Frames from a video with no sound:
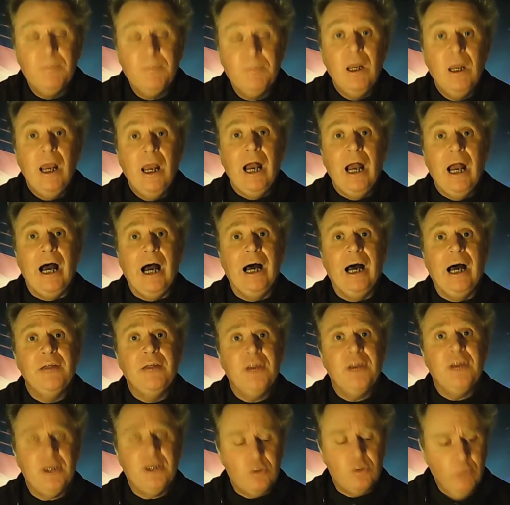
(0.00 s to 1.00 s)
And that's
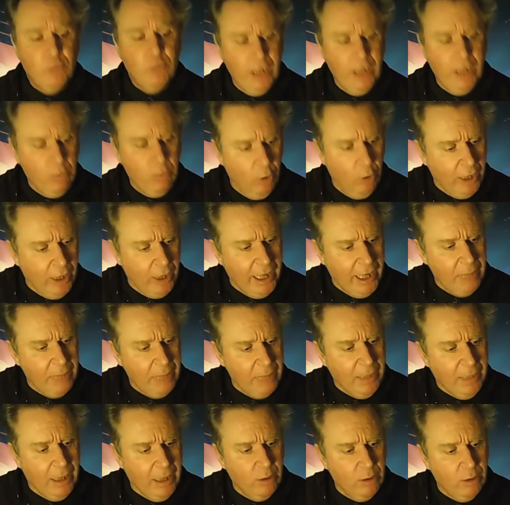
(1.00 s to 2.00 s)
really what came out of
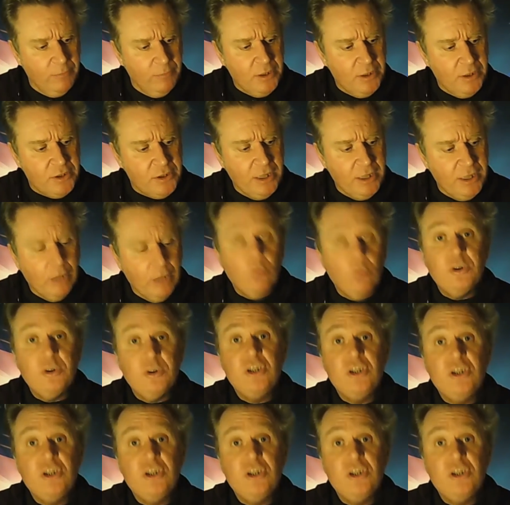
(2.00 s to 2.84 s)
this thing called Agenda